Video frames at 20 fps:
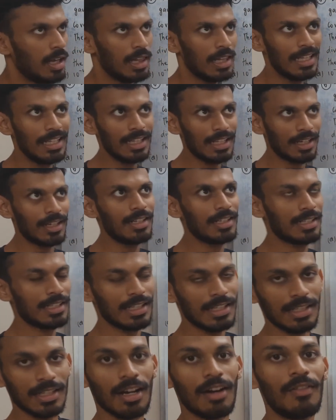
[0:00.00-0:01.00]
linear
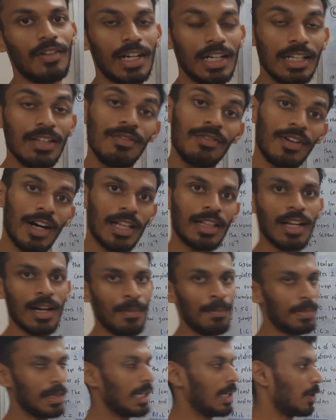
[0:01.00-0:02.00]
distance covered in one
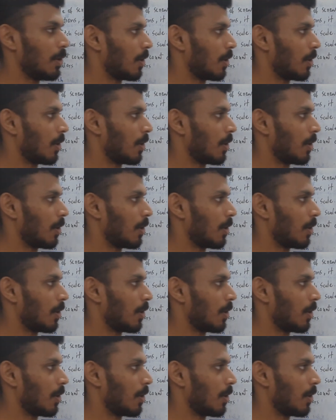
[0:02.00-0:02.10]
complete